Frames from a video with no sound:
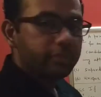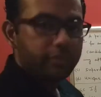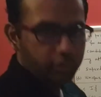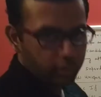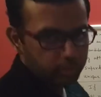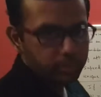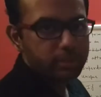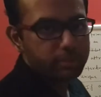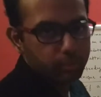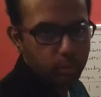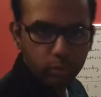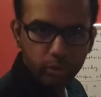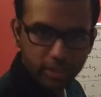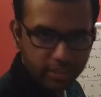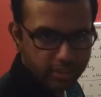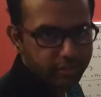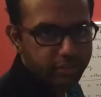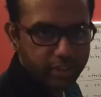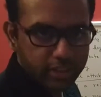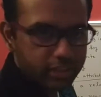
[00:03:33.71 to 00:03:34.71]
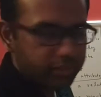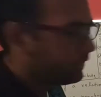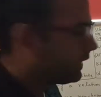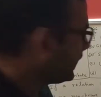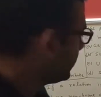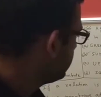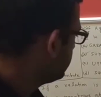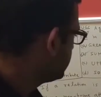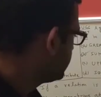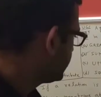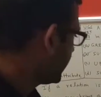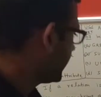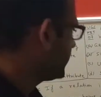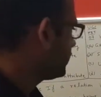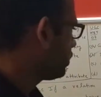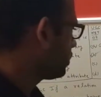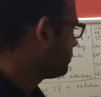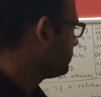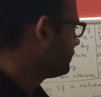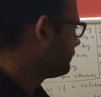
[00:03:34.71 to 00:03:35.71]
form is more restrictive than second
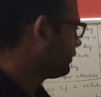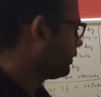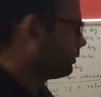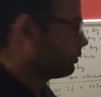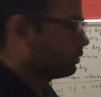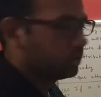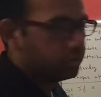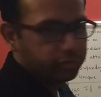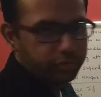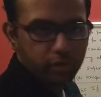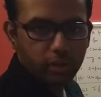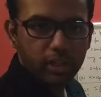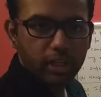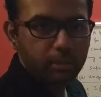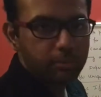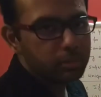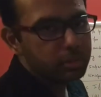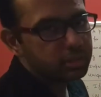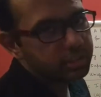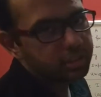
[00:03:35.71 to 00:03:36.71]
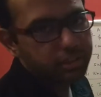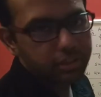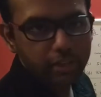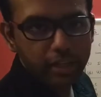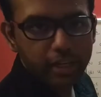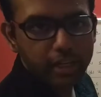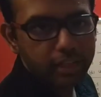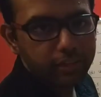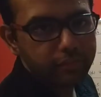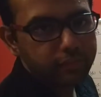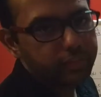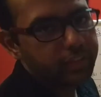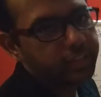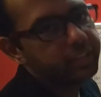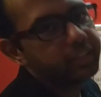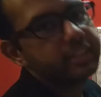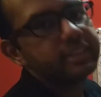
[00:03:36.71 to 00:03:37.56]
normal form. So if your table is in 3NF, then it